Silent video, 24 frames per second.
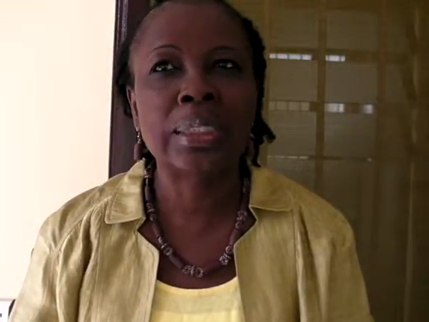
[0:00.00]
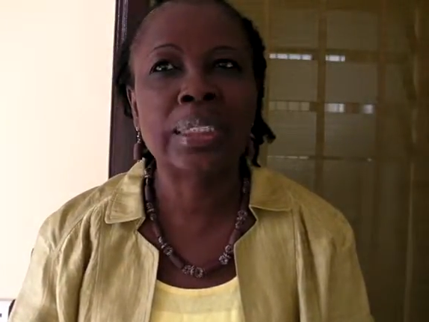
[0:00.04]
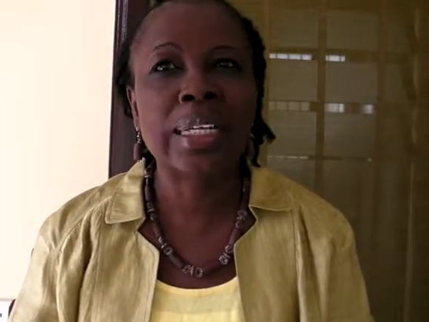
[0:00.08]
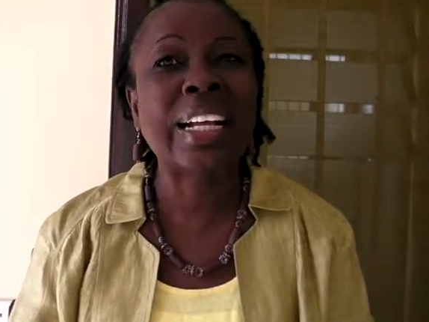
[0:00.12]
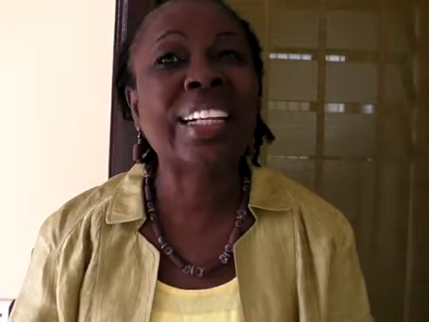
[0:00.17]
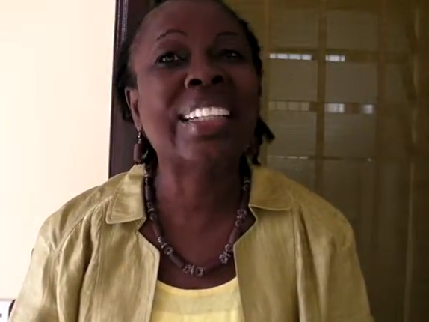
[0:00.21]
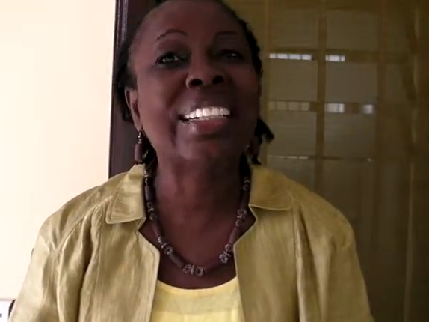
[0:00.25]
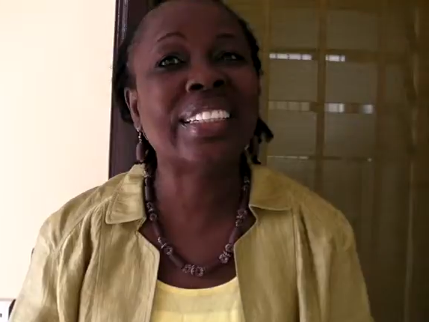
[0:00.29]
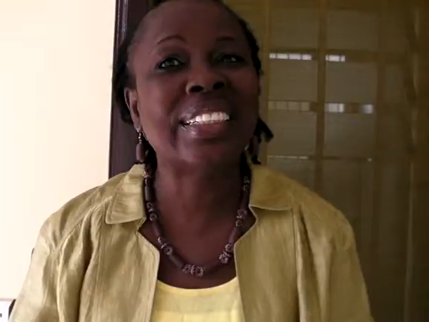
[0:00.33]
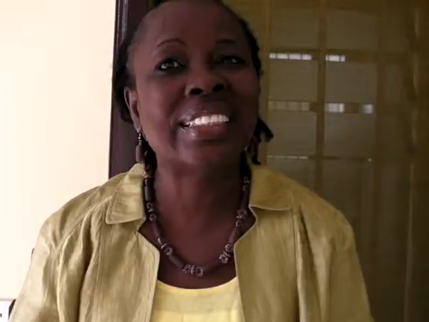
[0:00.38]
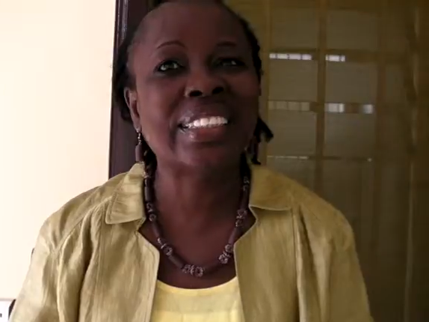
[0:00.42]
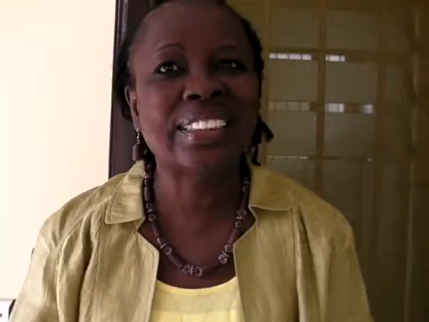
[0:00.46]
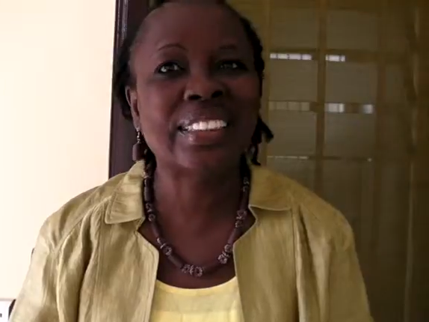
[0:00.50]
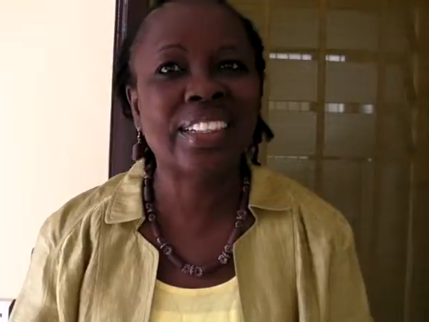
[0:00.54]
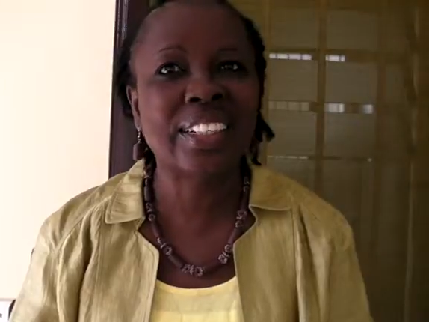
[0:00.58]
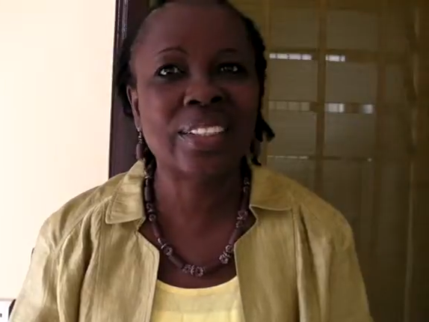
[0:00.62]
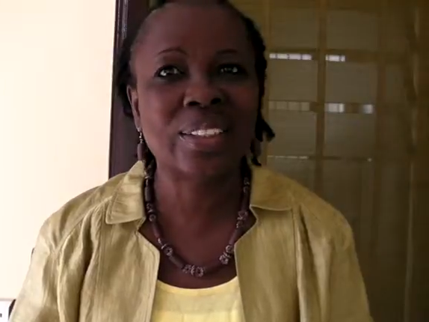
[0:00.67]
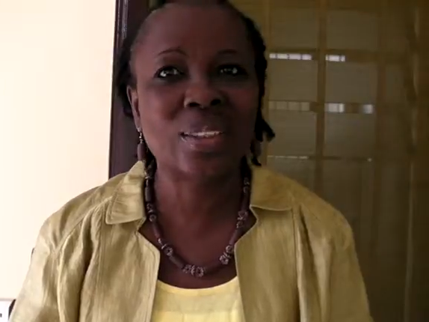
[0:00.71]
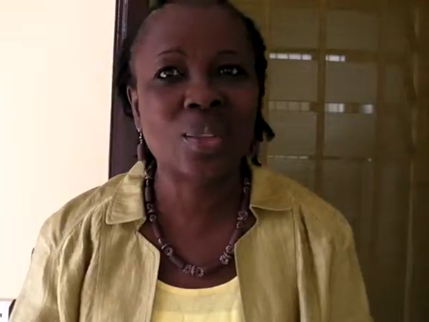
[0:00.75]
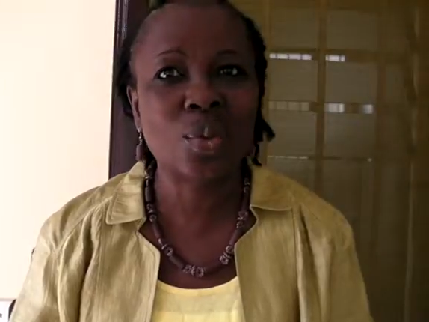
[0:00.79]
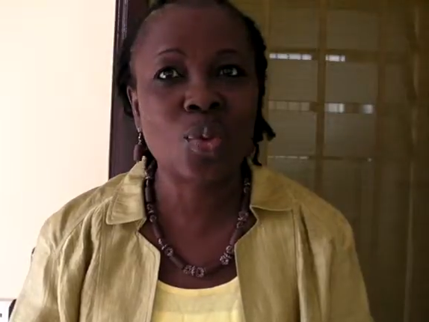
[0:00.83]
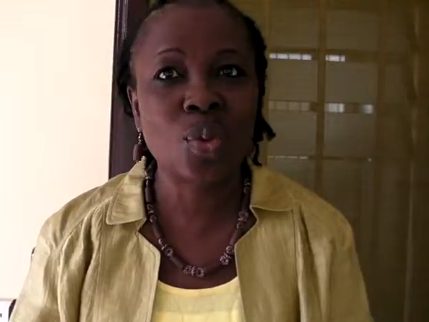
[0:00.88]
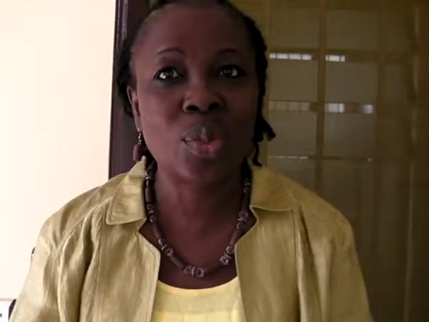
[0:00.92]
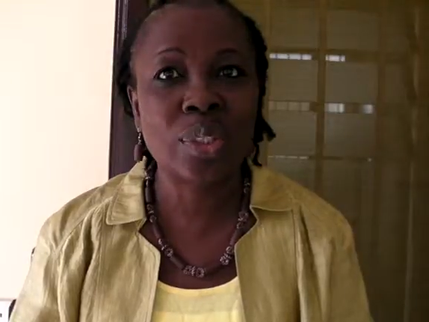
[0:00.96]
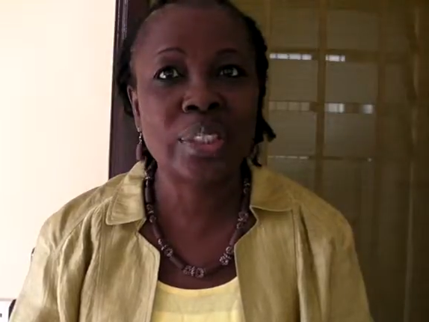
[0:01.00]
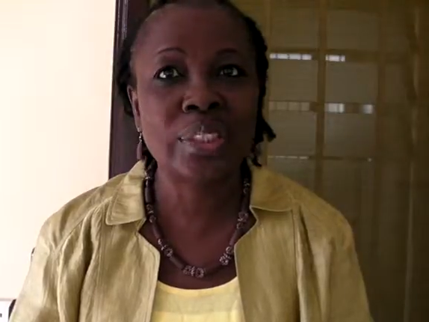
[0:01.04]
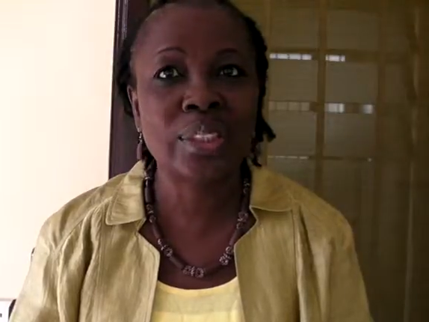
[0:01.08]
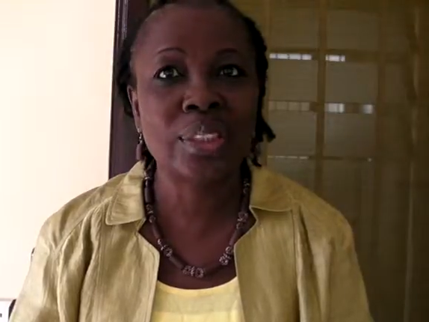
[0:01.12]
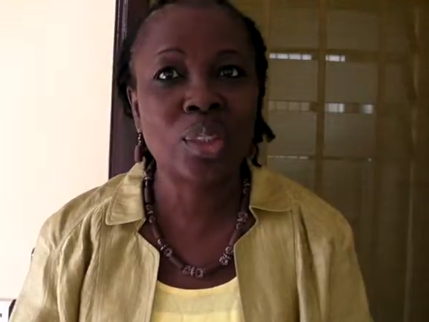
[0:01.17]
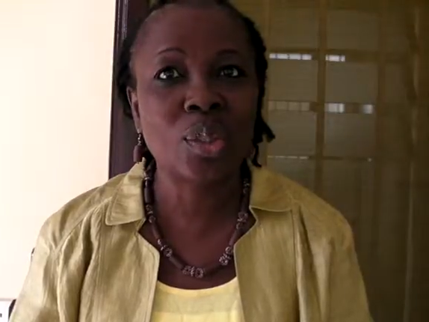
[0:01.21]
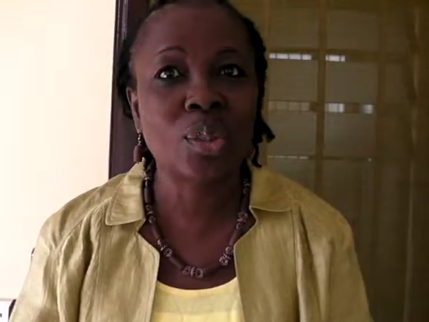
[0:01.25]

understand what this